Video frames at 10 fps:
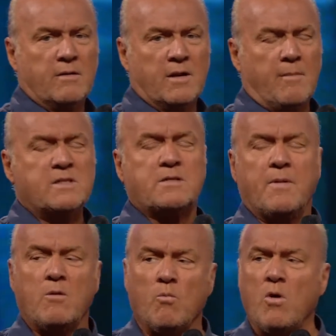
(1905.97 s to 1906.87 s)
That must have
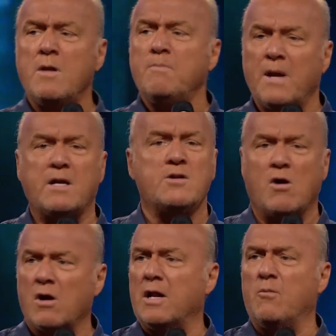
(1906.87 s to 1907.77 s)
been one big
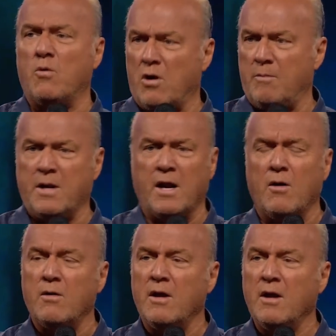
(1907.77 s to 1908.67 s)
gnarly worm, you
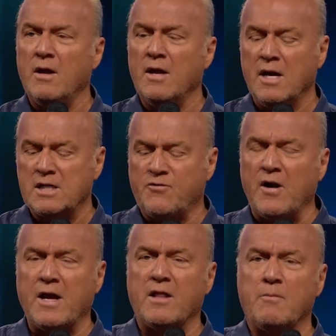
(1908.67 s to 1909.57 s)
know? It's
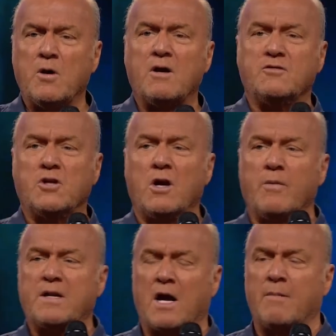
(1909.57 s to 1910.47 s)
funny, in the book of Jonah,
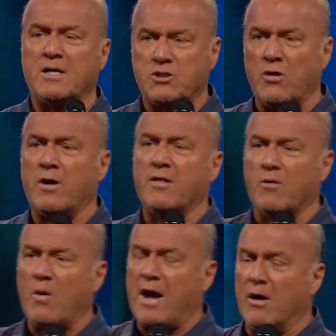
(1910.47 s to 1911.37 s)
we talk about Jonah and the
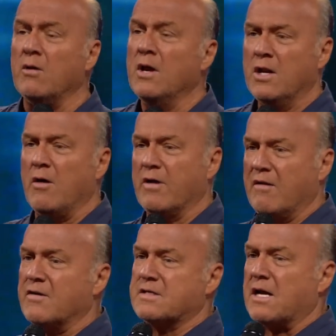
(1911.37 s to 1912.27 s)
whale. No one
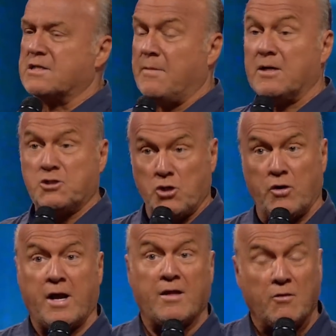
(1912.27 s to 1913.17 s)
ever talks about
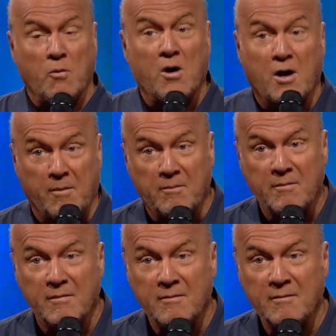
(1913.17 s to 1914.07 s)
Jonah and the worm.
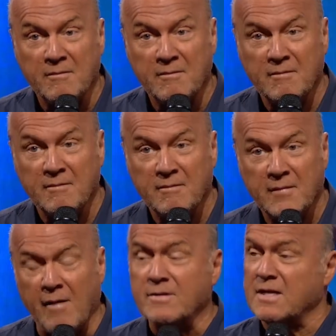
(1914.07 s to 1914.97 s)

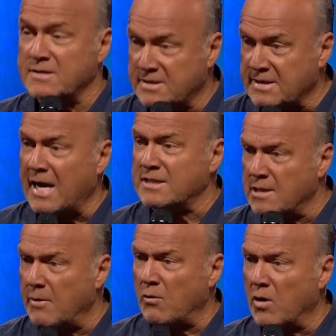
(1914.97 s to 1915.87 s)
That was a
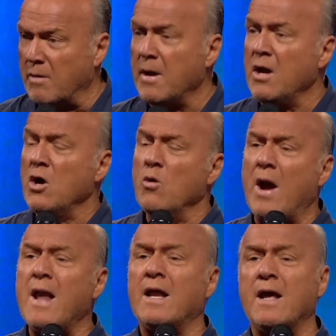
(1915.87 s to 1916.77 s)
sizable worm who
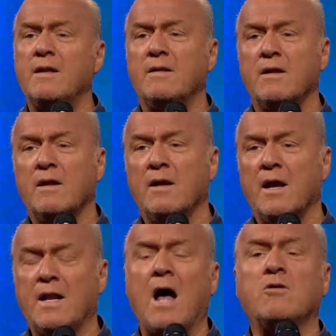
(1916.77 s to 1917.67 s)
ate it,
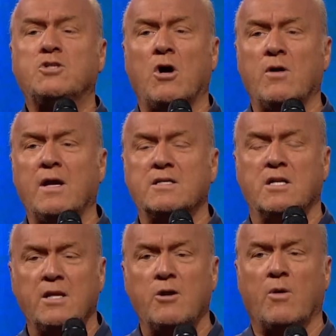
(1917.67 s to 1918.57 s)
and now Jonah is
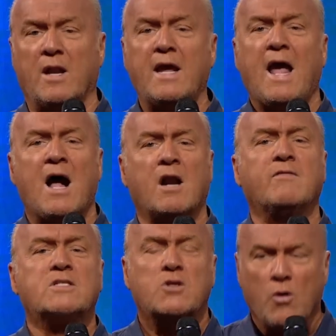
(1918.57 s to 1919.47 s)
literally out of
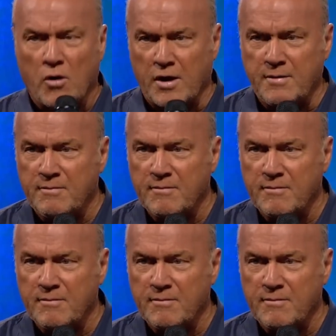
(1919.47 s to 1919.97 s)
his gourd